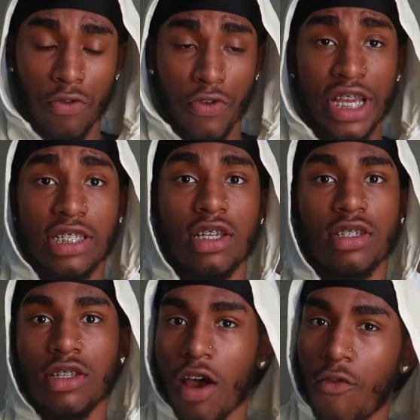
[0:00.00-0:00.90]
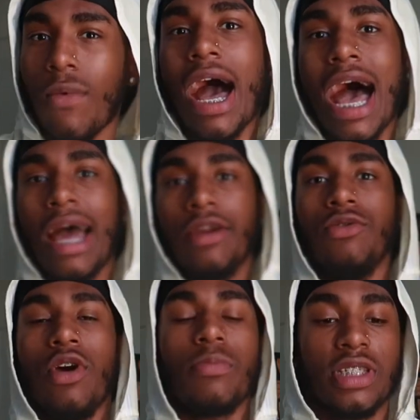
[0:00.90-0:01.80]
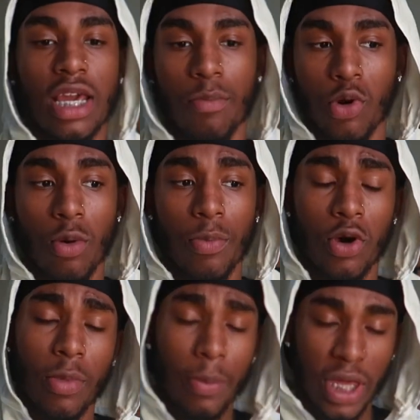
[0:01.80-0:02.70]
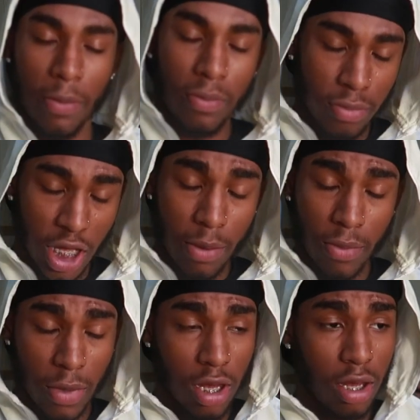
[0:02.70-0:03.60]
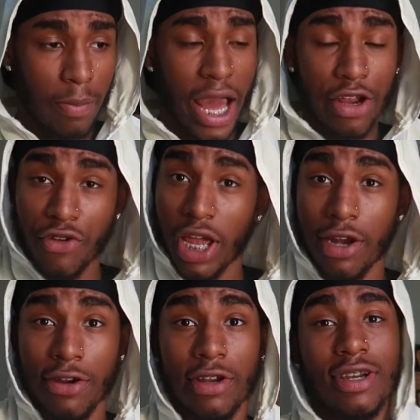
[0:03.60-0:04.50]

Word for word: reasons of why. You know, I'm saying boom, boom. But me and me and uh, my creator,